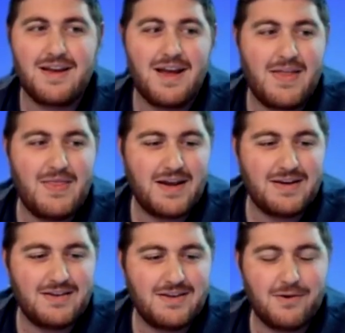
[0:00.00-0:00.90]
and
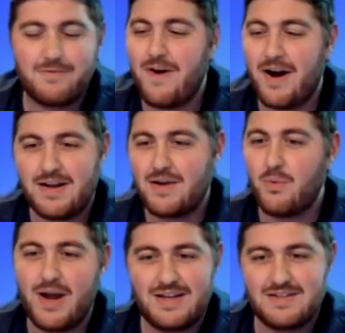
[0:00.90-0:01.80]
then finding
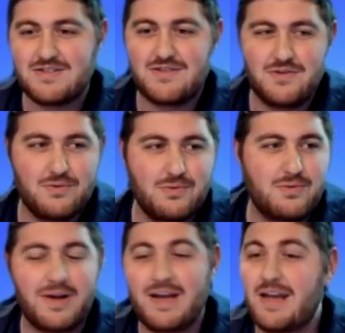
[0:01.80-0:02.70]
ways
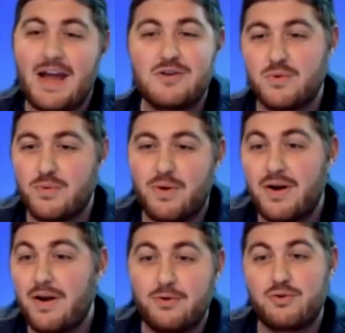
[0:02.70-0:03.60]
to engage with one
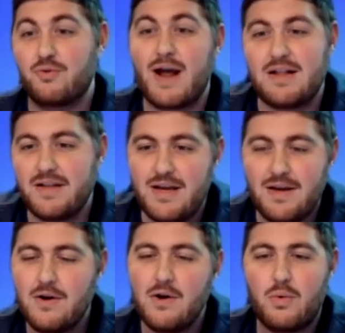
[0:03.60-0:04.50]
another directly
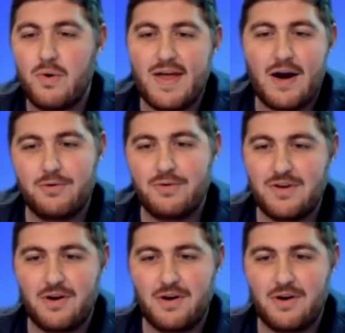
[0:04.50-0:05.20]
without